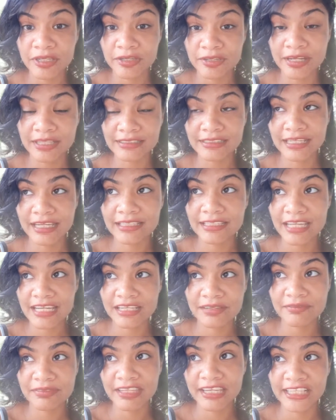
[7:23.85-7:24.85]
You're not taking
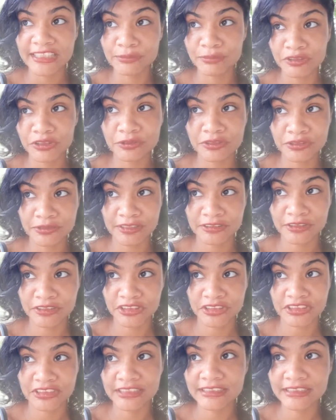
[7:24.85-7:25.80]
negative things with you in transition.